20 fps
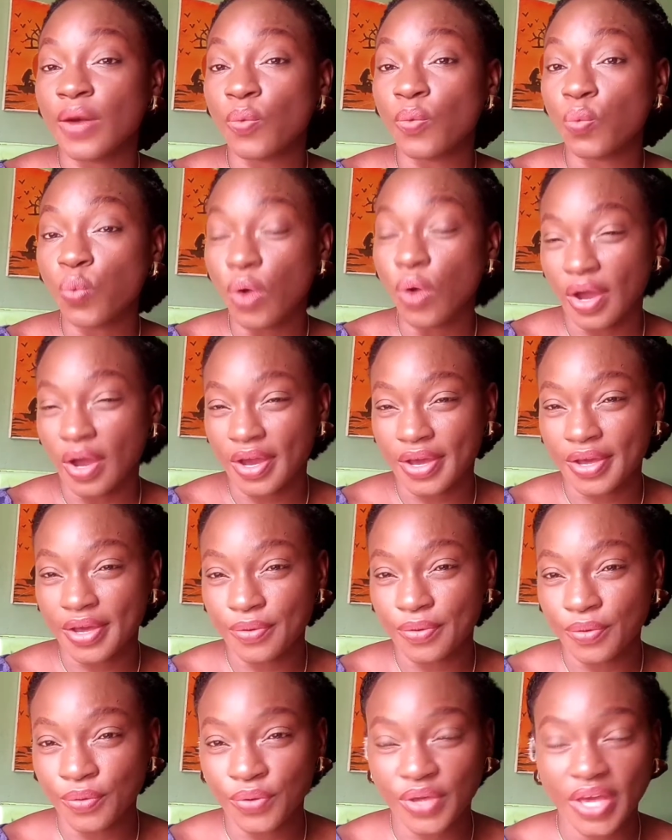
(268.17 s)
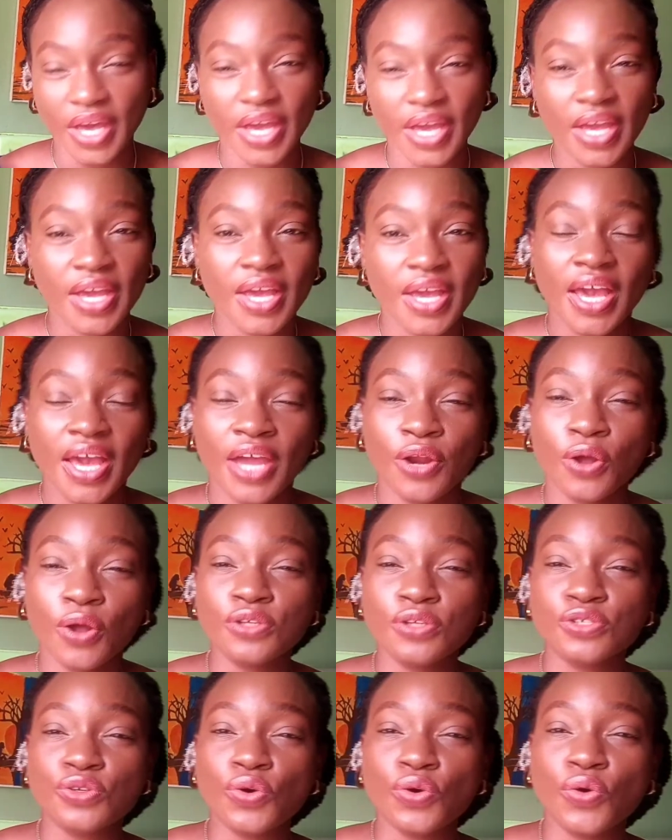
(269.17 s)
walk, okay? And
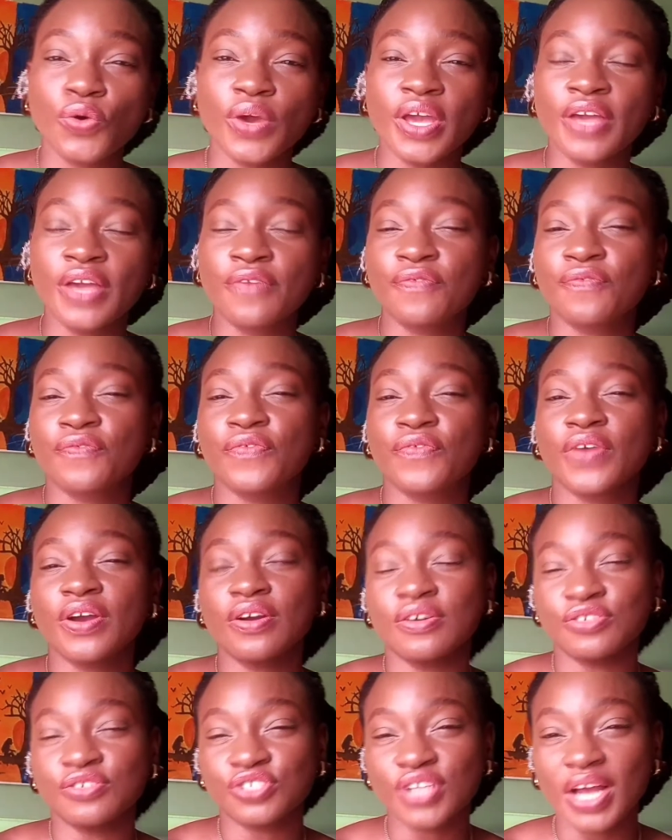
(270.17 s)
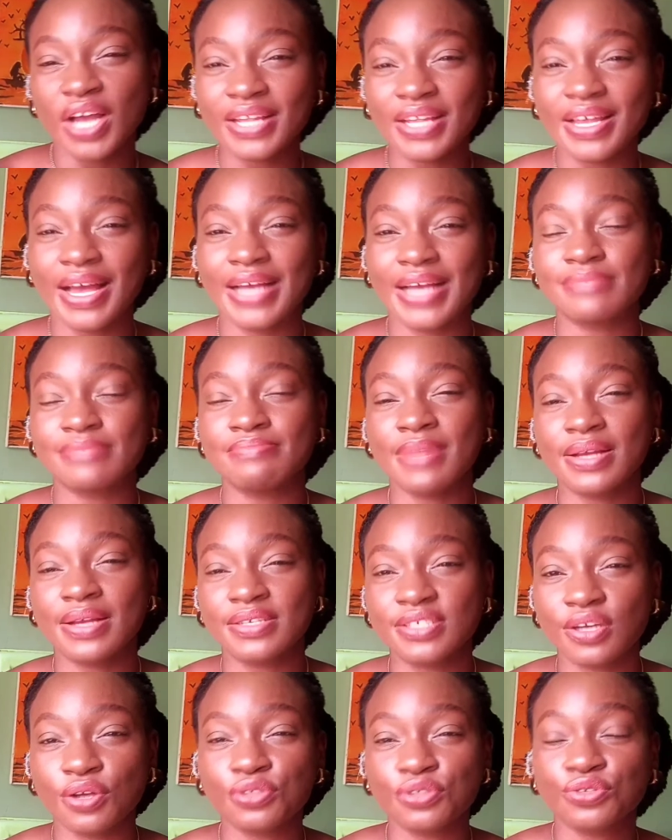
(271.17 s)
also, if a child has
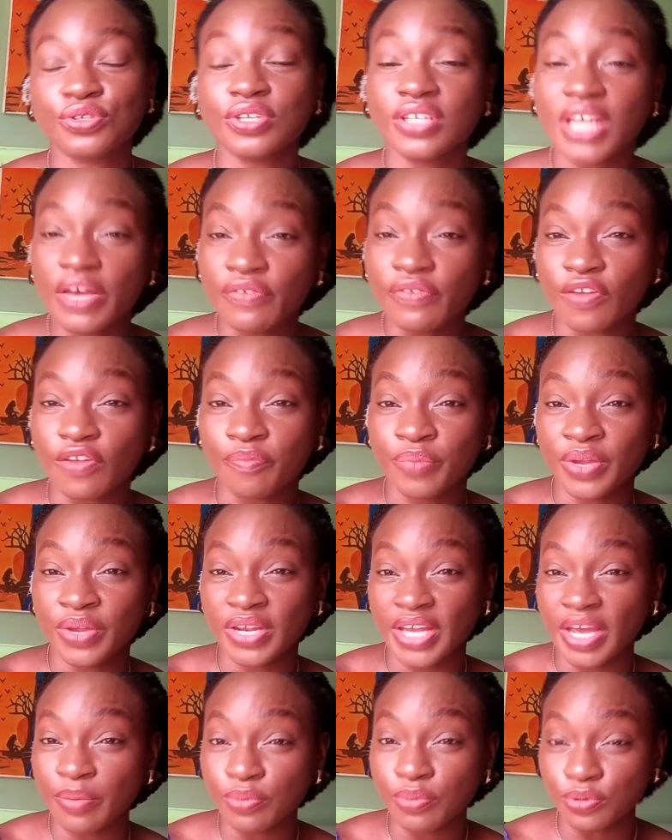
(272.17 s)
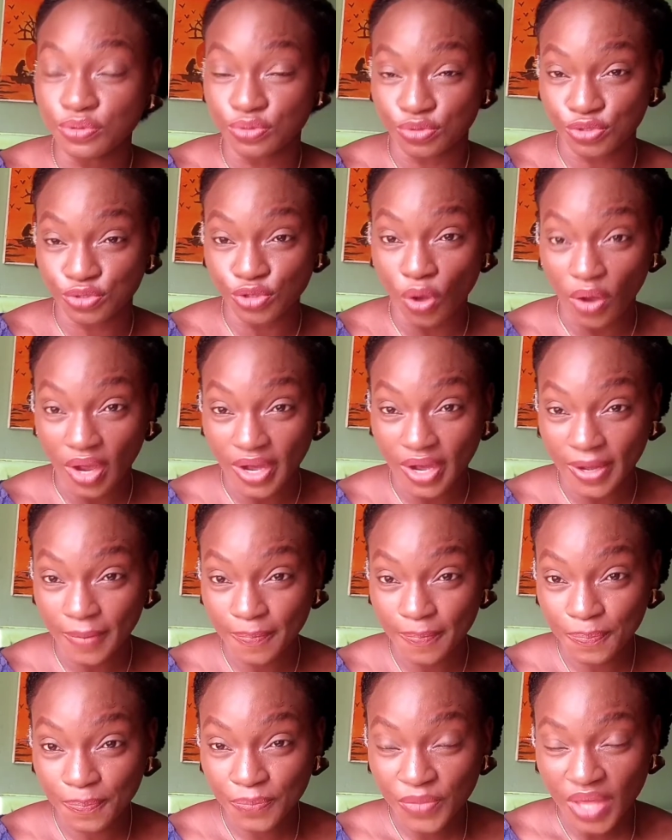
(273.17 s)
matured to the level of being able to talk,
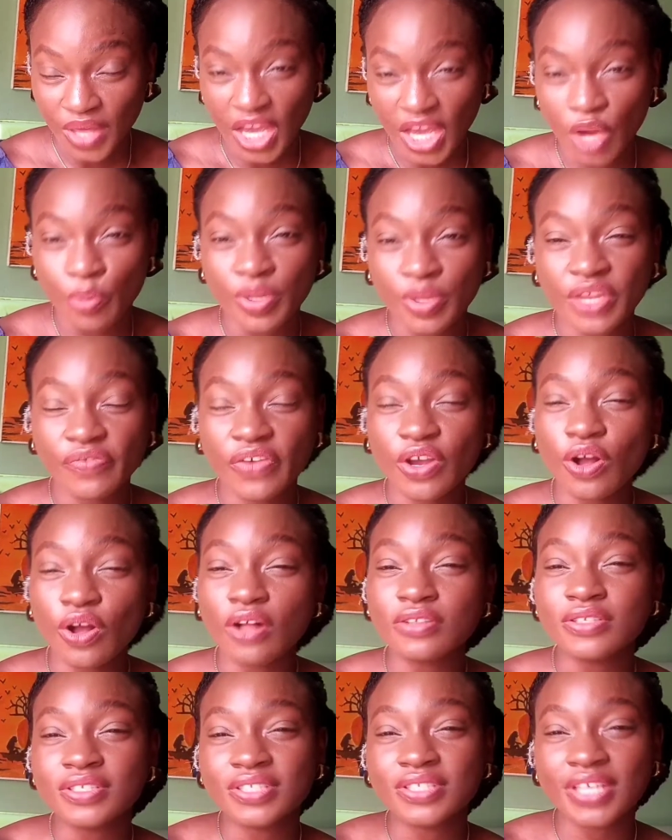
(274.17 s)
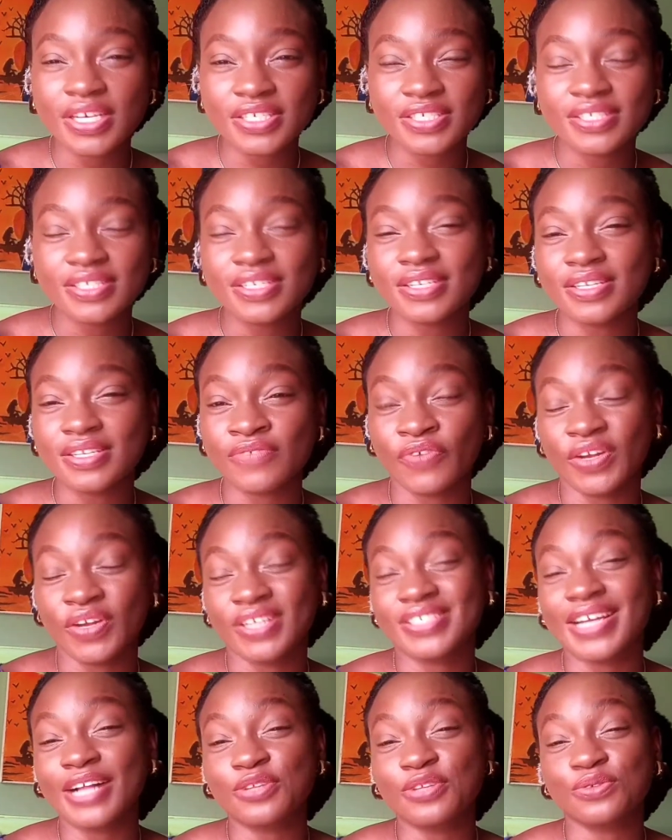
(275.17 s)
it will be difficult to teach for the
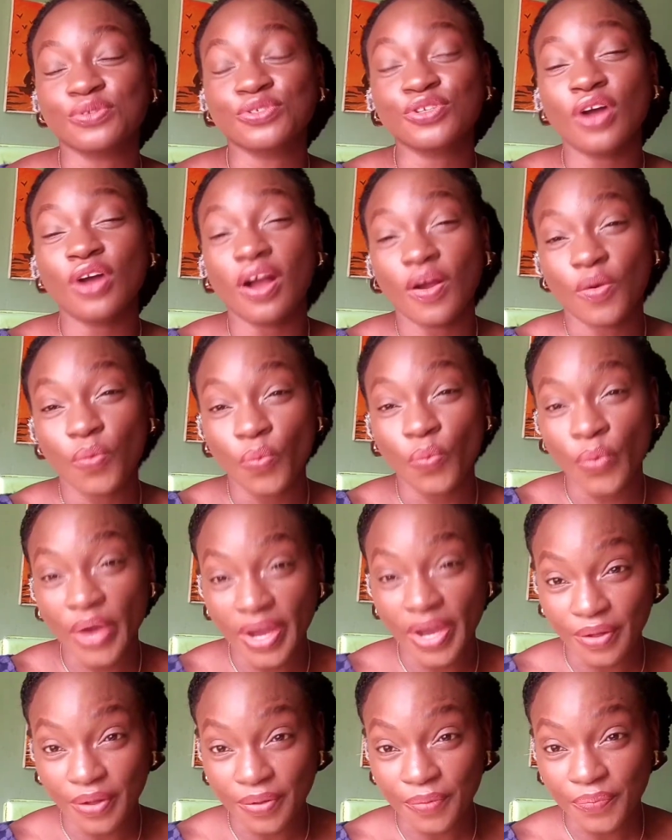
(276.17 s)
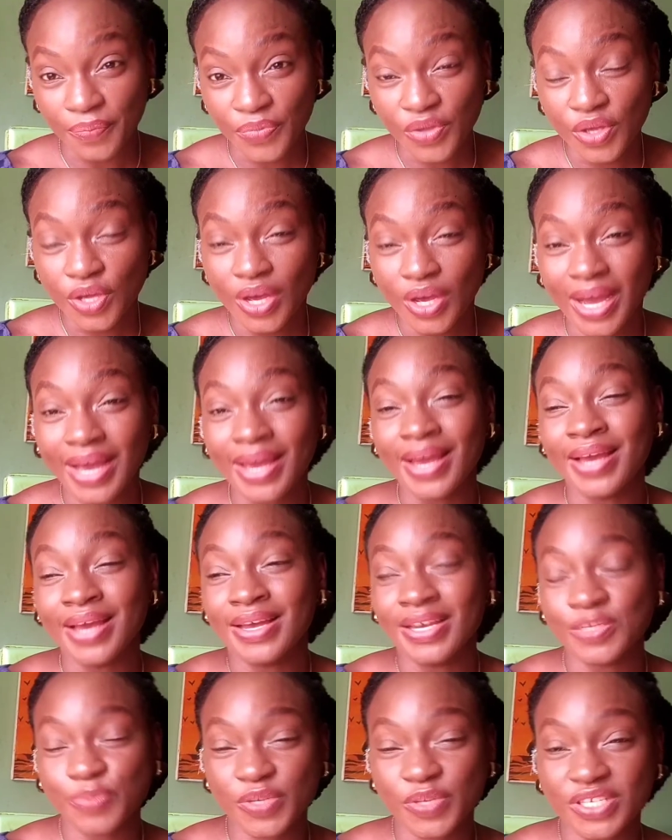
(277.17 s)
child to talk well,
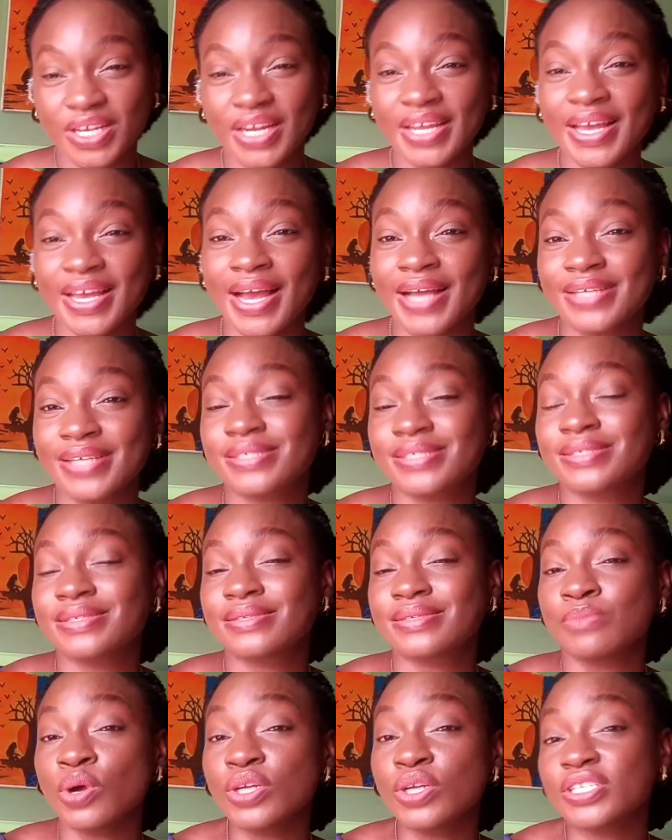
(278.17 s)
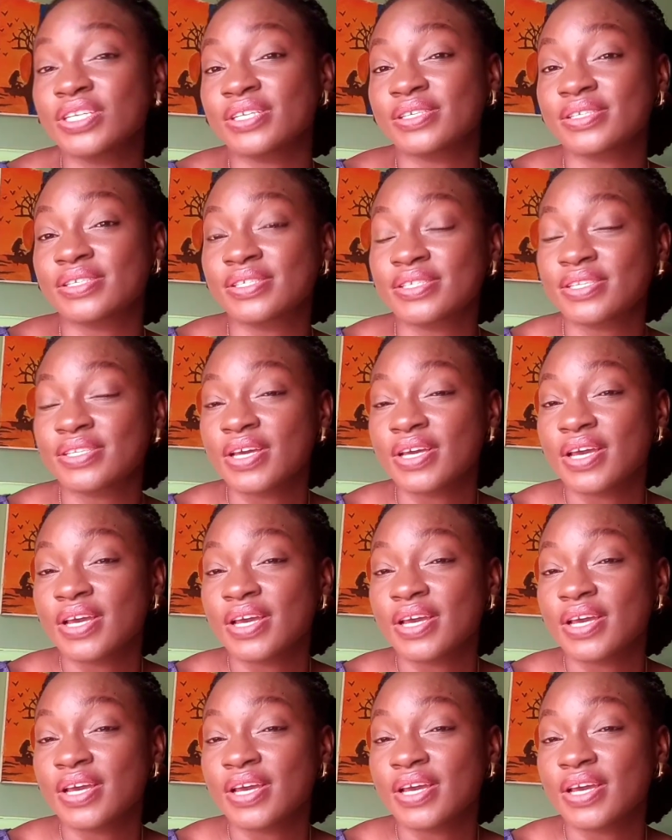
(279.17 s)
especially as much as